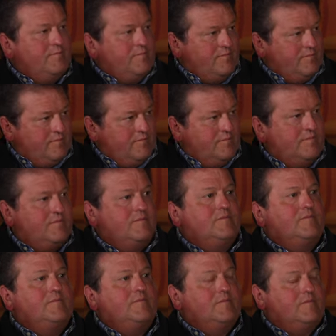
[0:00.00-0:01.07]

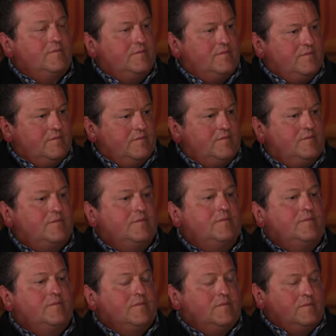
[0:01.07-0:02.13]

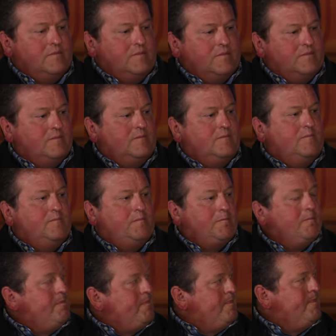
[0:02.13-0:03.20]

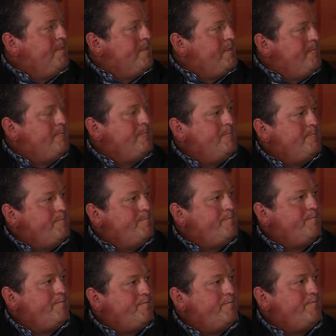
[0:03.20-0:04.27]

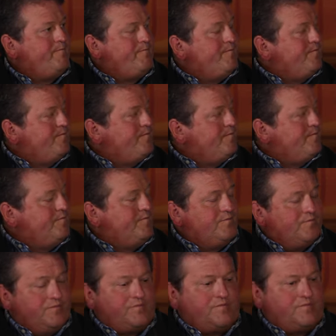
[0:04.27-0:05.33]

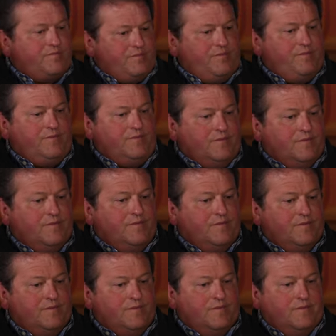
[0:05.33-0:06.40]

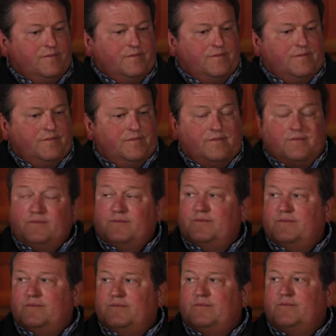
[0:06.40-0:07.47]

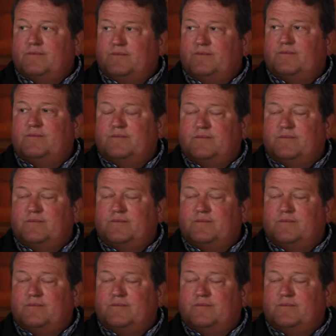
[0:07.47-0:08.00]
(silent)